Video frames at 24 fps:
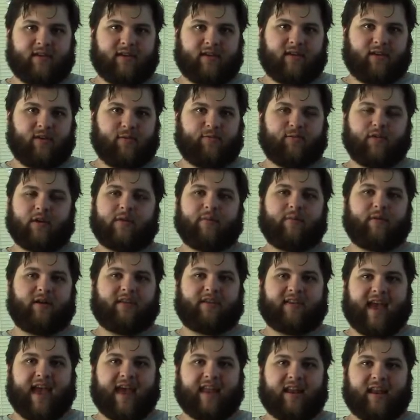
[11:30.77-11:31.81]
you pretty much
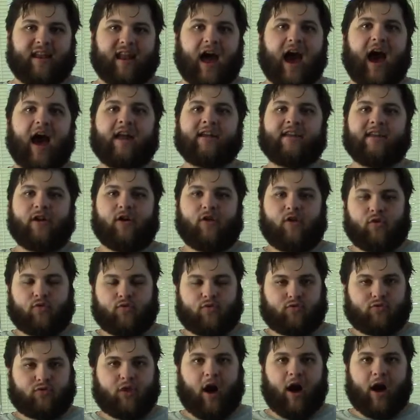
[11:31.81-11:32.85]
had an audio
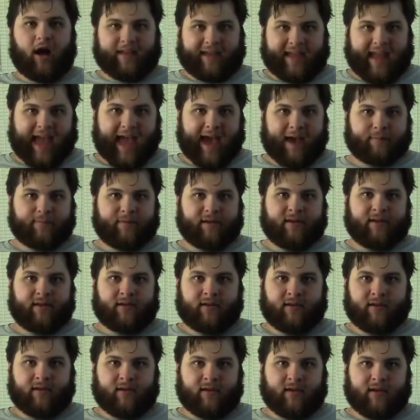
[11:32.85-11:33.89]
log happen,